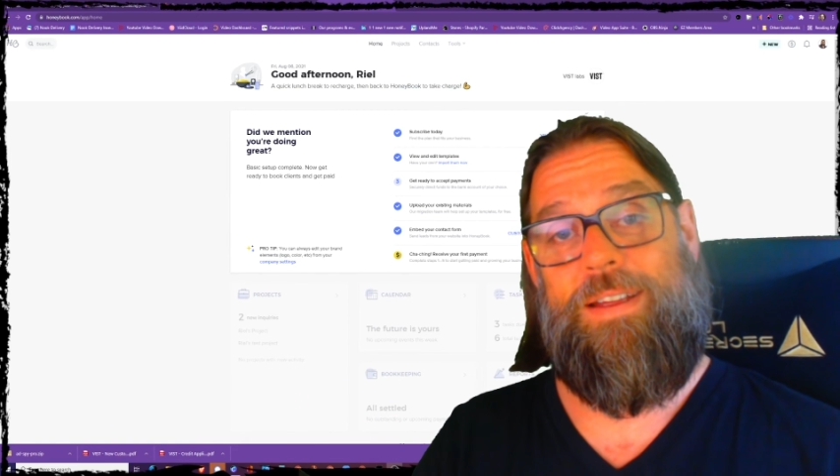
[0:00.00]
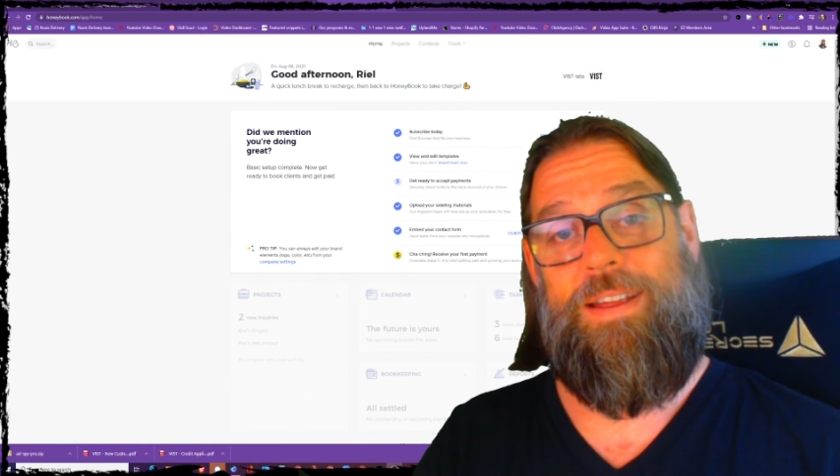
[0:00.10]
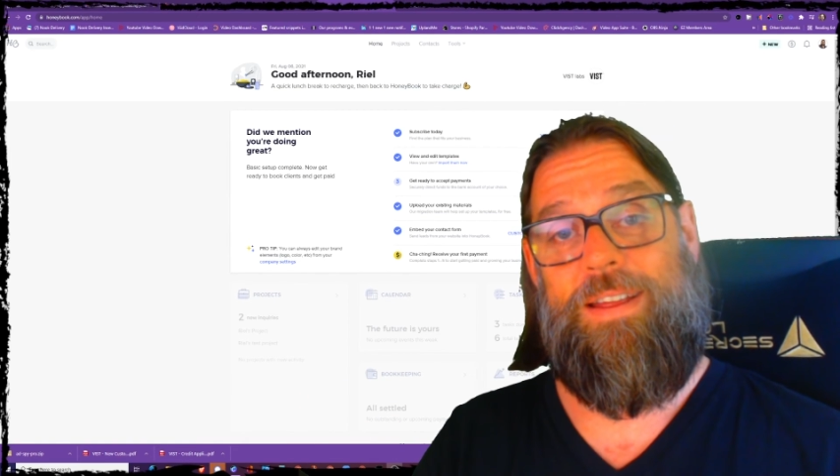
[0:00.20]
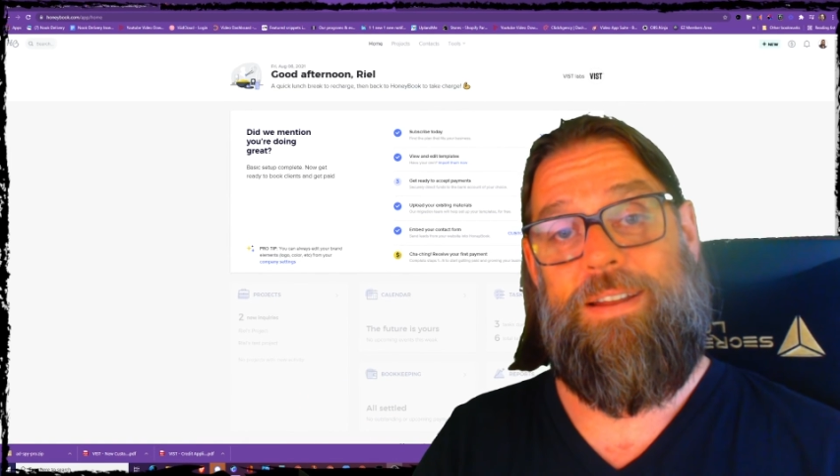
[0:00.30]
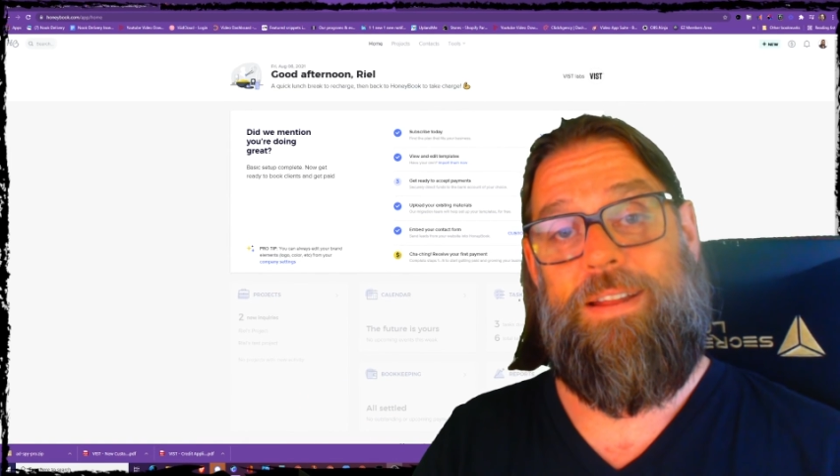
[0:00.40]

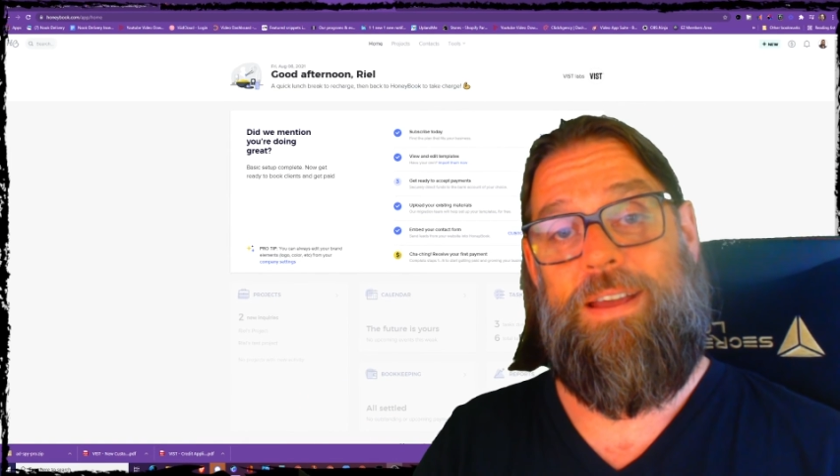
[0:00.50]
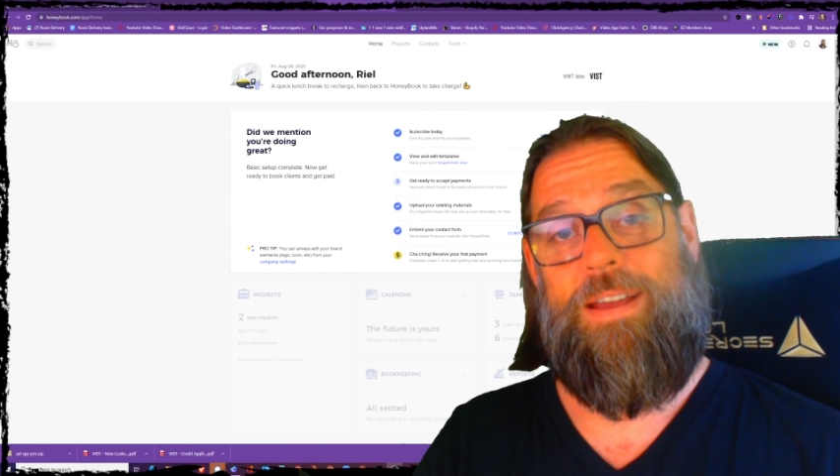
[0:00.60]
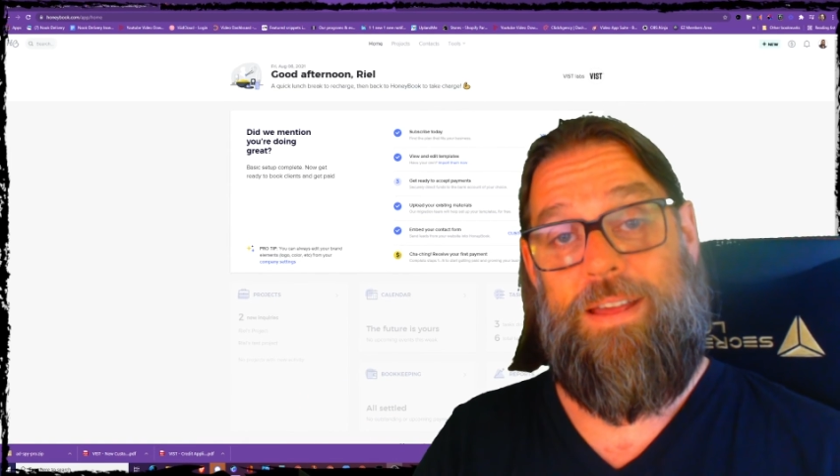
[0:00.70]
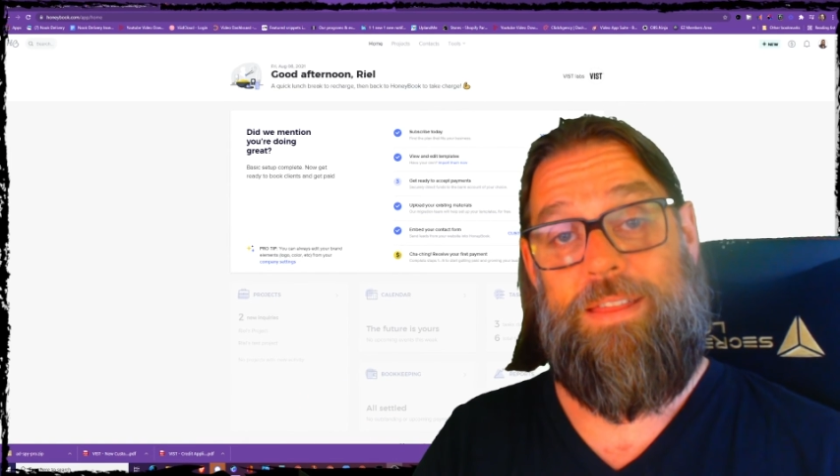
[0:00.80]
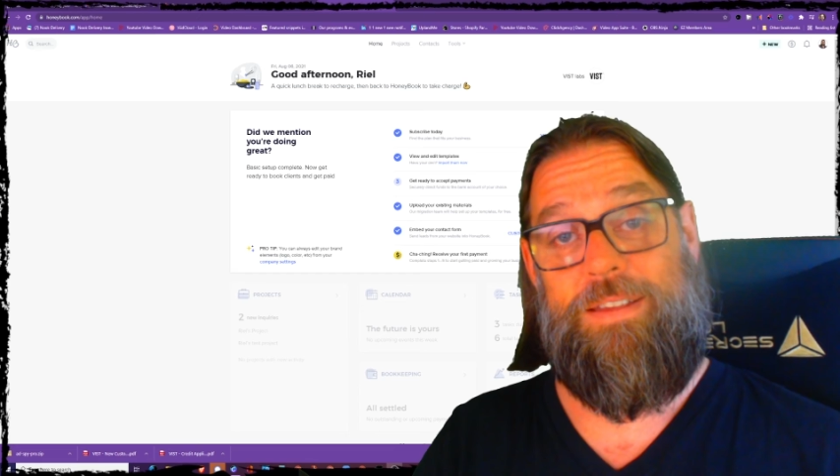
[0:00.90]
and uh,
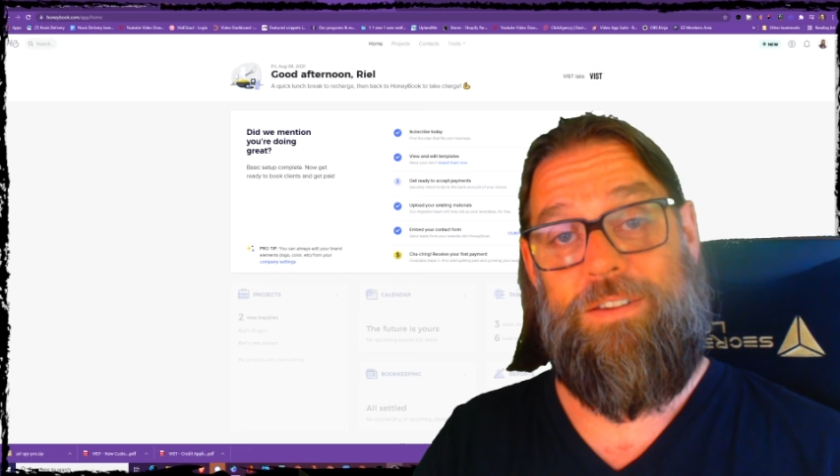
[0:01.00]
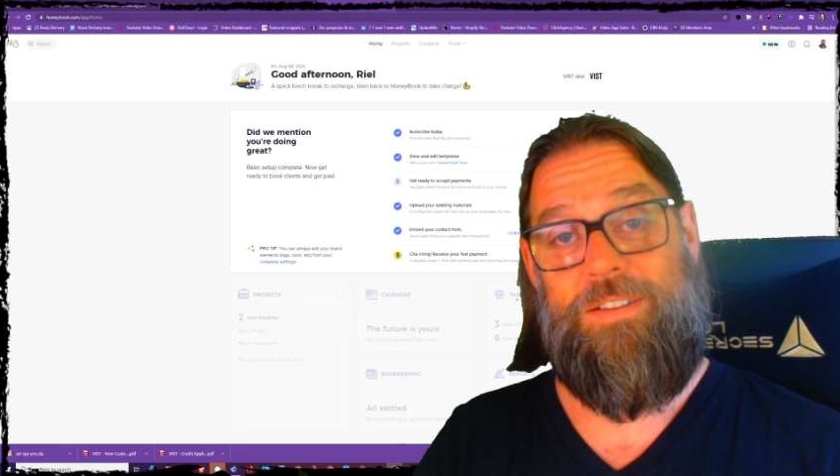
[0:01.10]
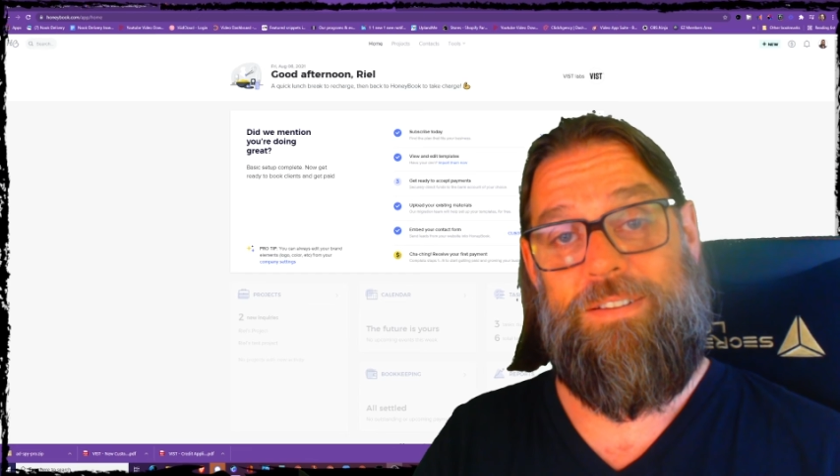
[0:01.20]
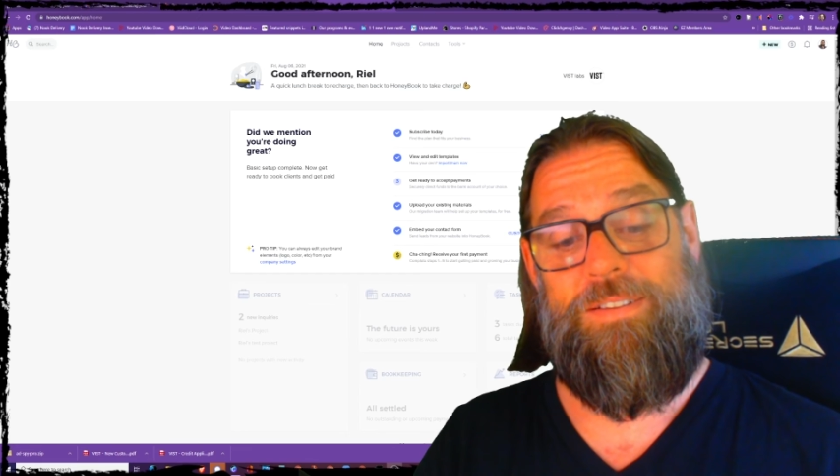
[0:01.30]
I think you'll